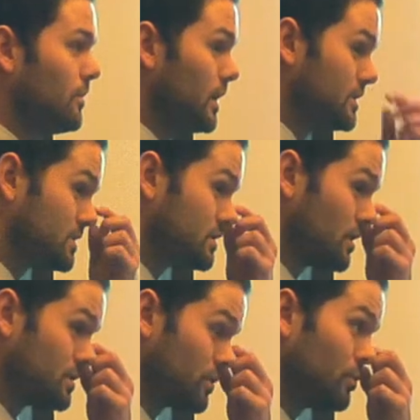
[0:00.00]

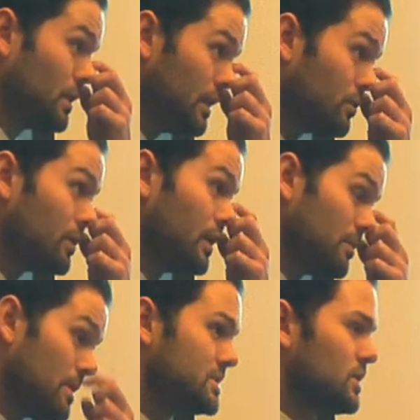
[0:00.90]
it's a really, really
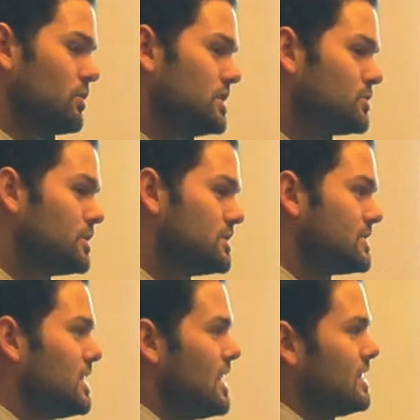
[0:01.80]
amazing
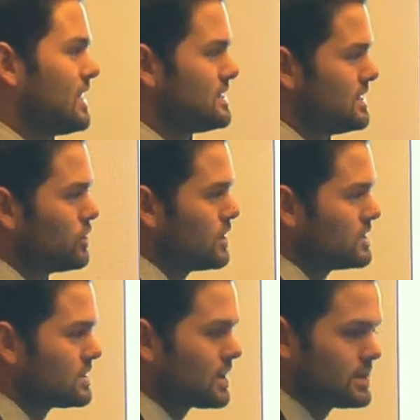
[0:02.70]
resource that
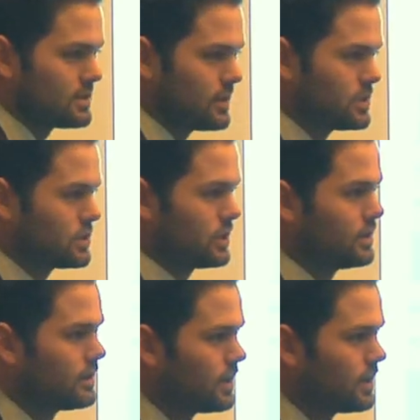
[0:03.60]
decreases isolation.